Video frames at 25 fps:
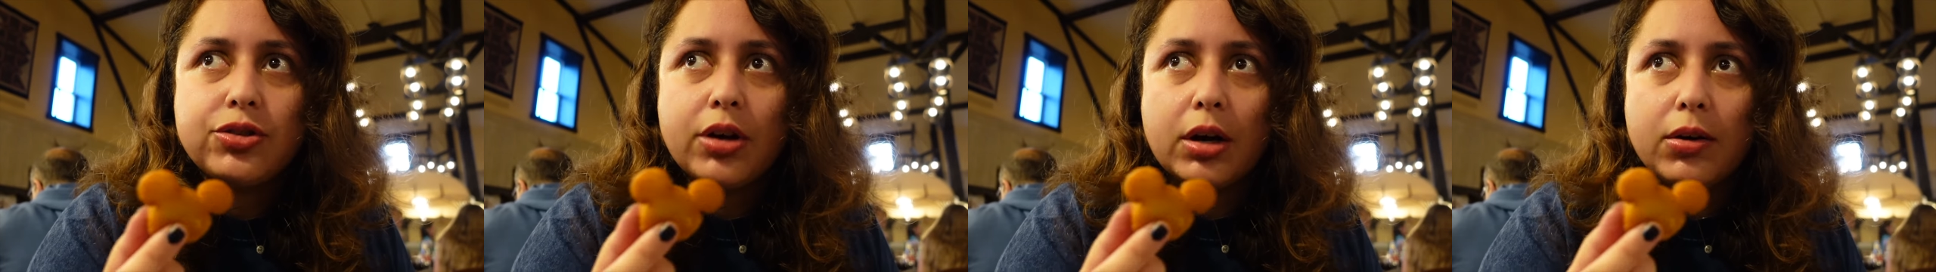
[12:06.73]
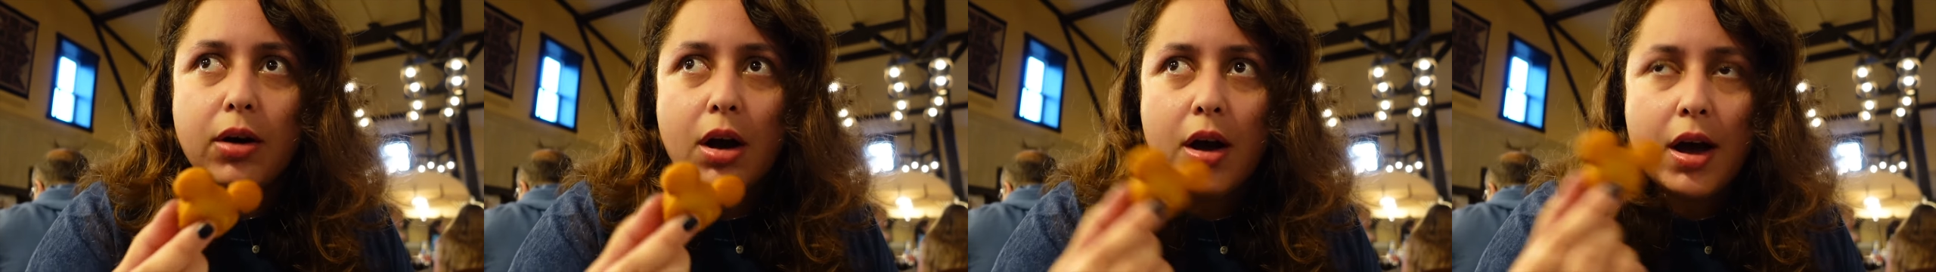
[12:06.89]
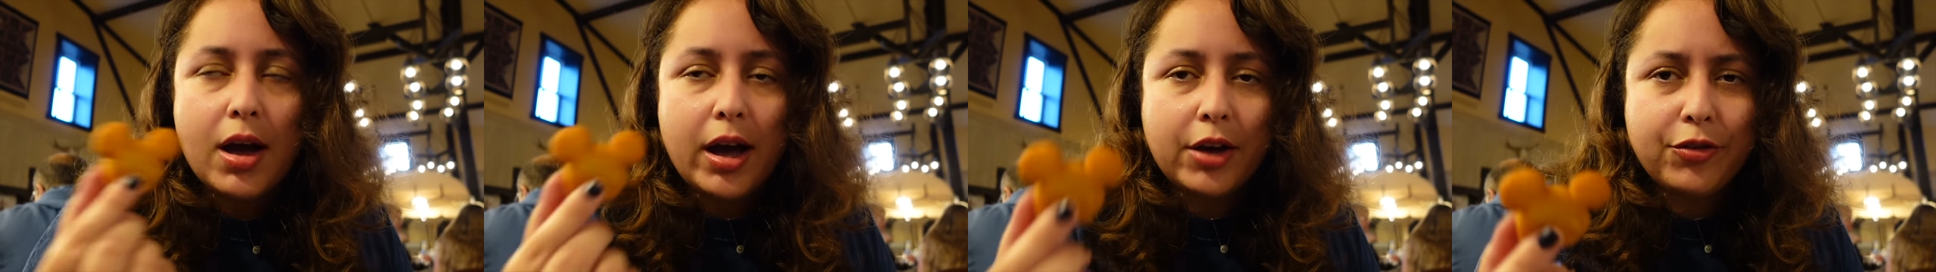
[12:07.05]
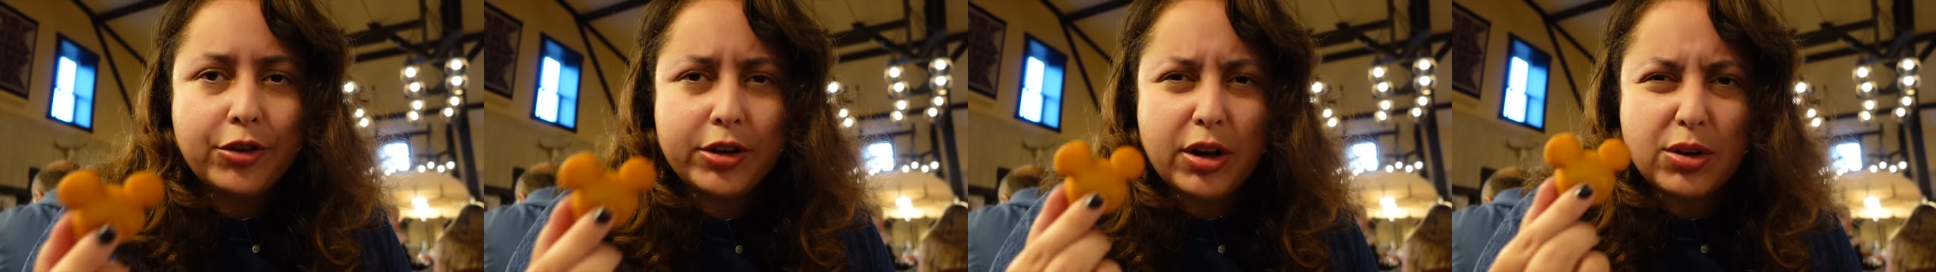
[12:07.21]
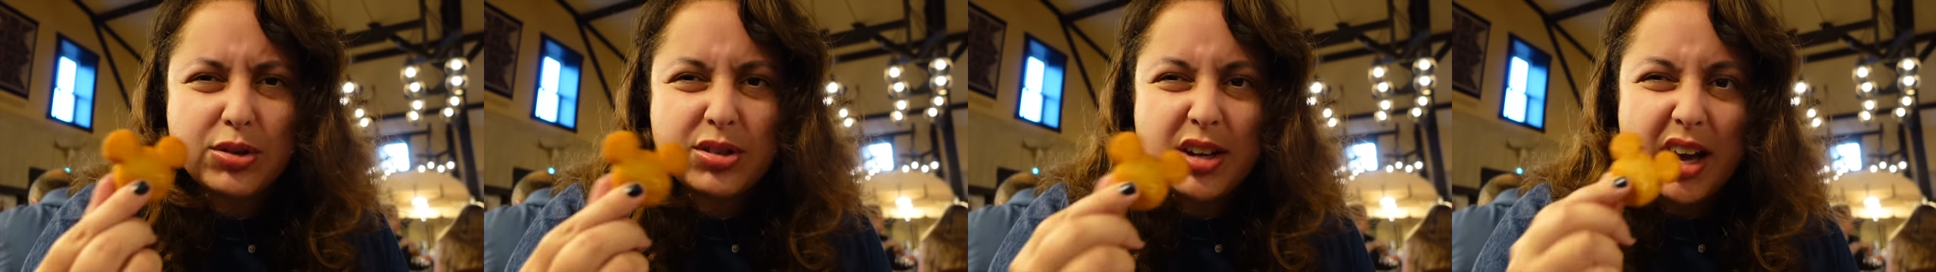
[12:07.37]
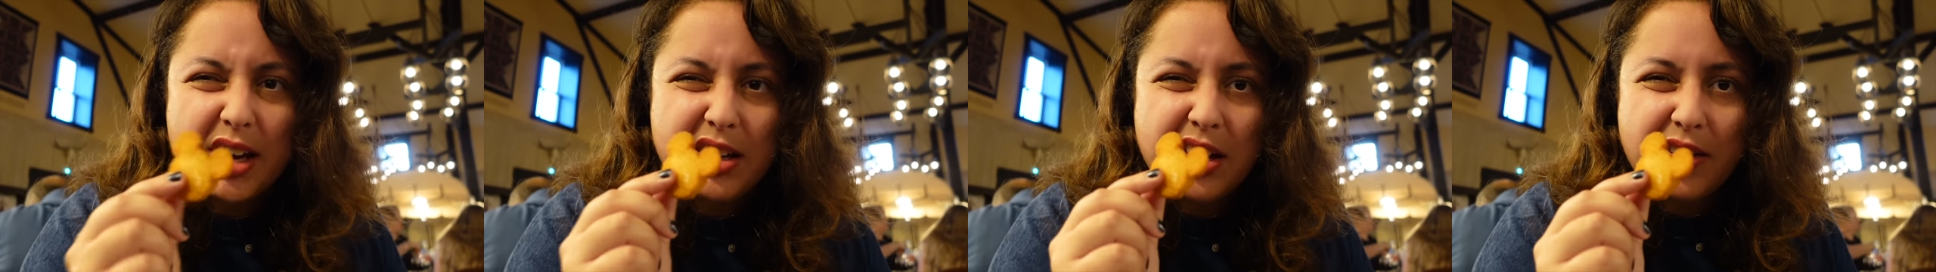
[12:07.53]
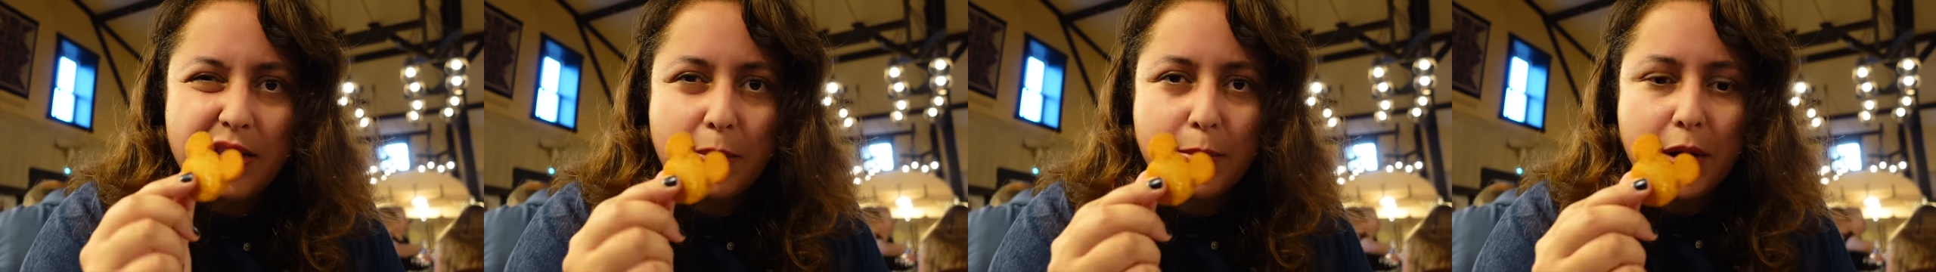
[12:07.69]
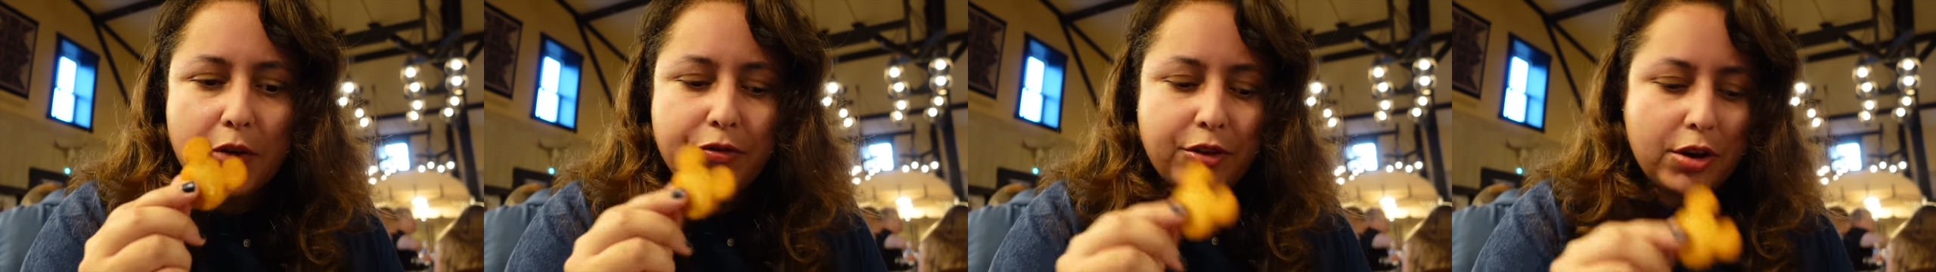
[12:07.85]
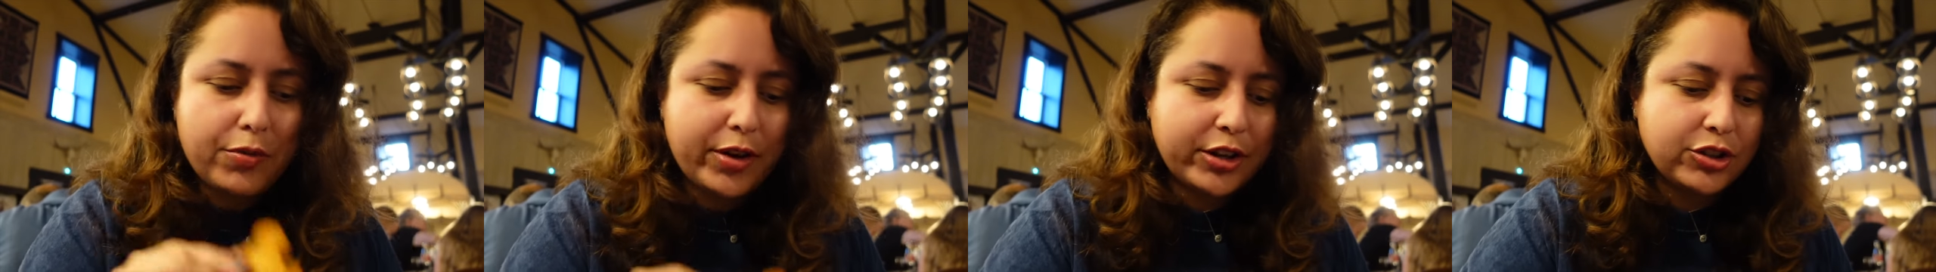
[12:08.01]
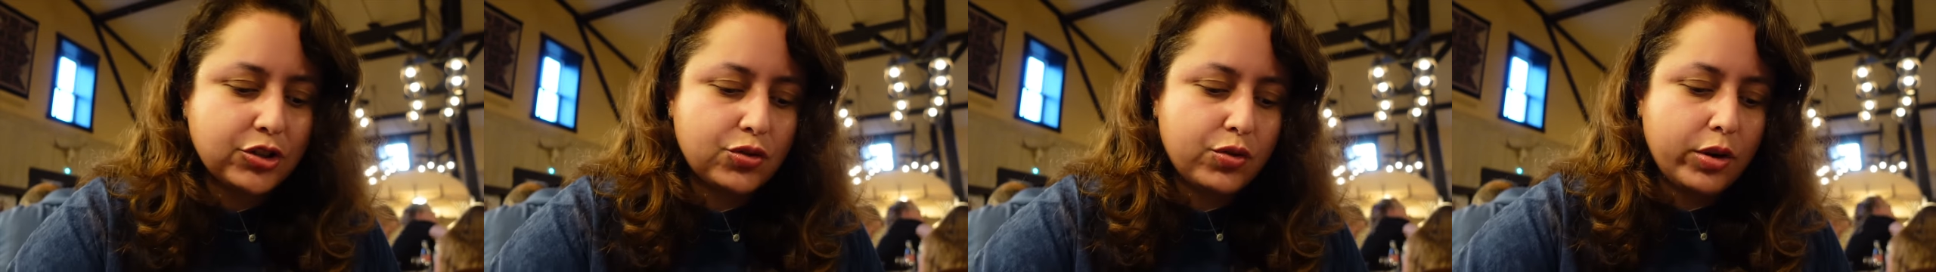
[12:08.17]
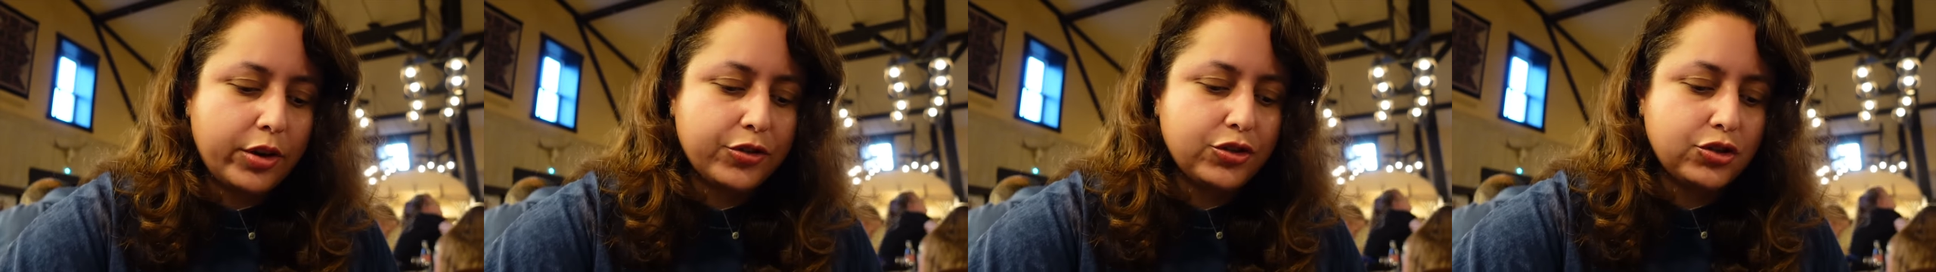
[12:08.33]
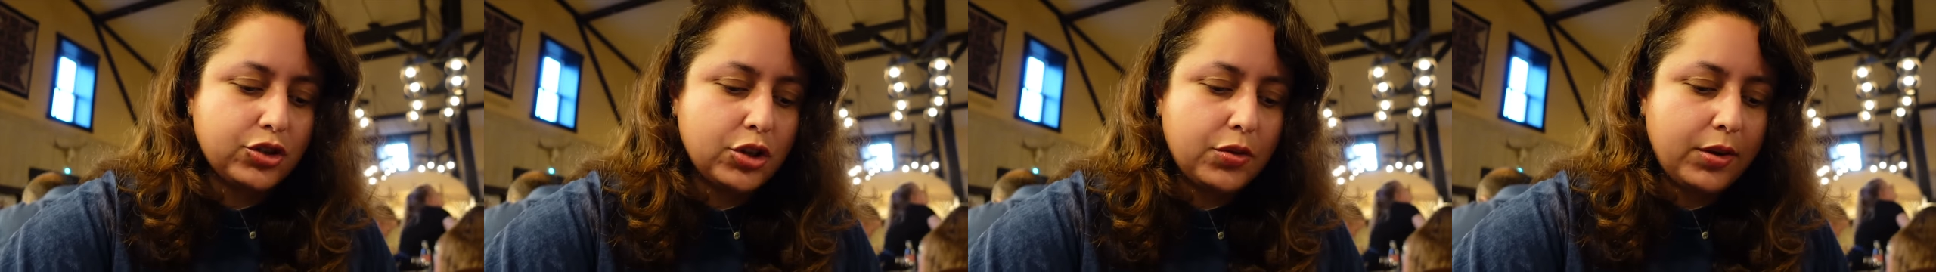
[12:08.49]
so if you go to any of the buffet
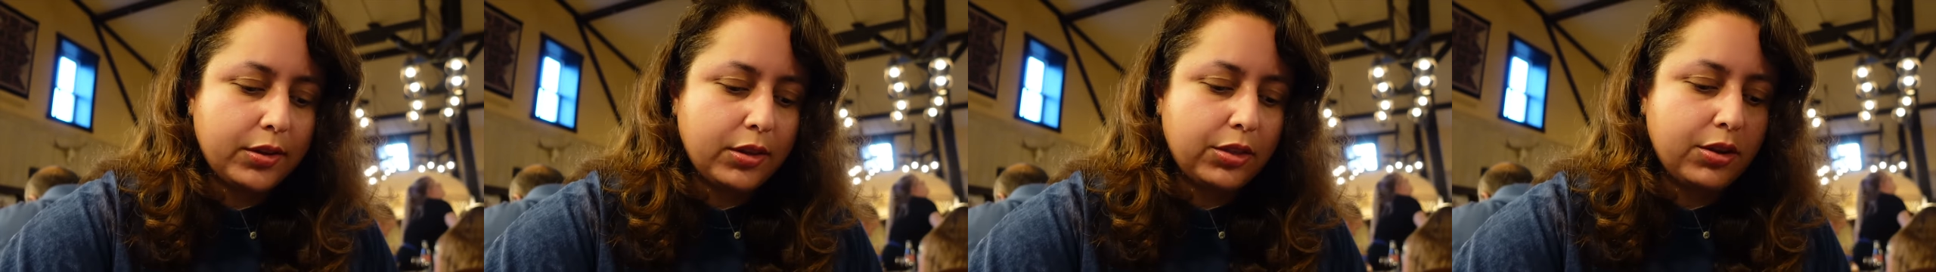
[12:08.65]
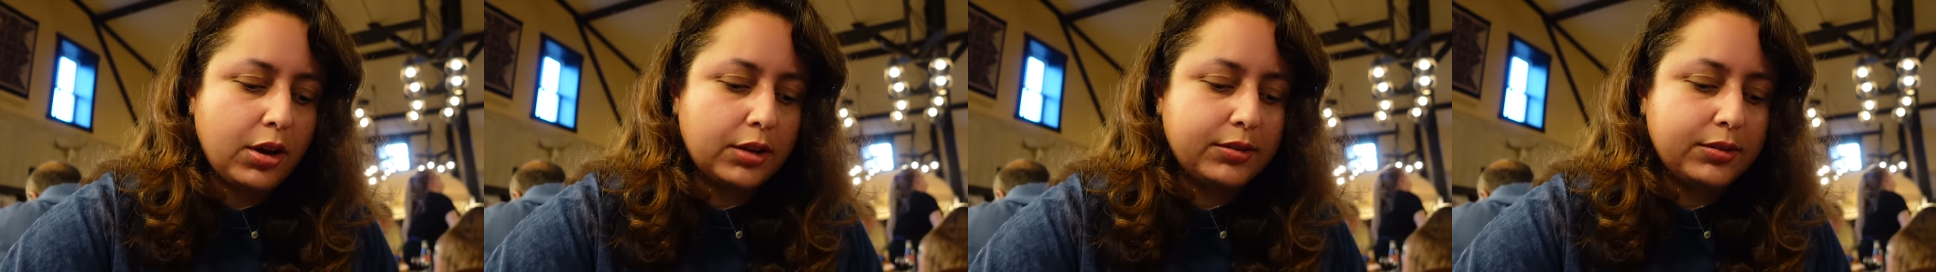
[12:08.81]
restaurants during the